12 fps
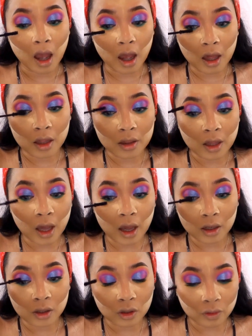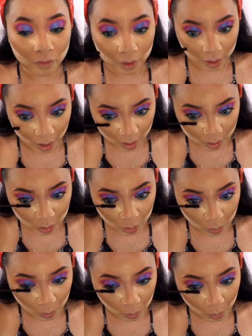And then don't forget
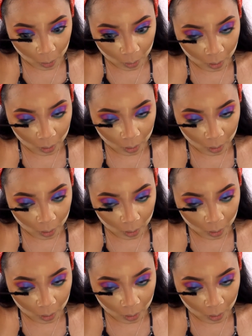to